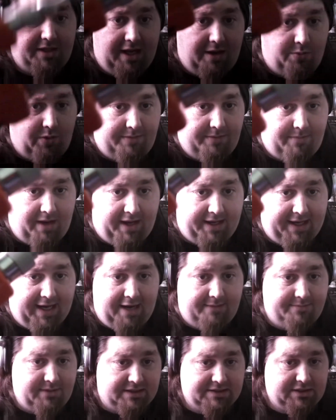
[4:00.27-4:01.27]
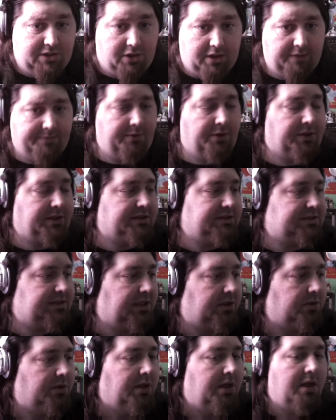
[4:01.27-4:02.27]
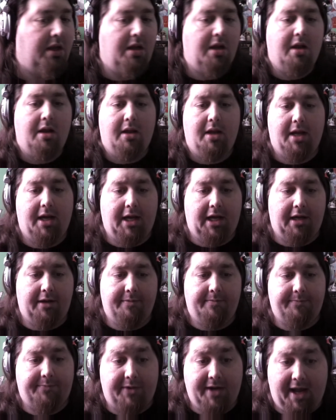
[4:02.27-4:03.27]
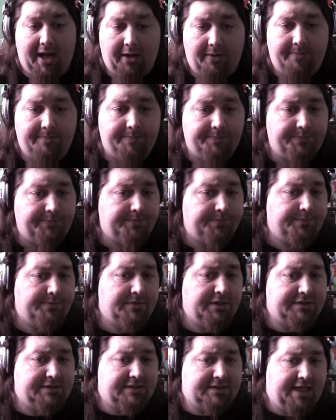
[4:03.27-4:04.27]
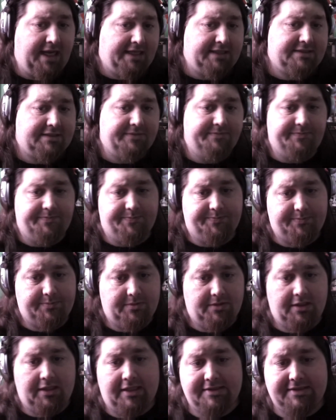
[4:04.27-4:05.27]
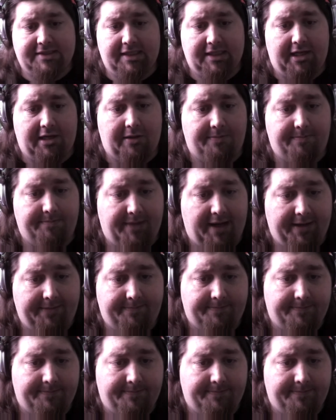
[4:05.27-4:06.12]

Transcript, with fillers: that when my cam doesn't autofocus. So uh, for now, this is Case. I'll see you later. Bye.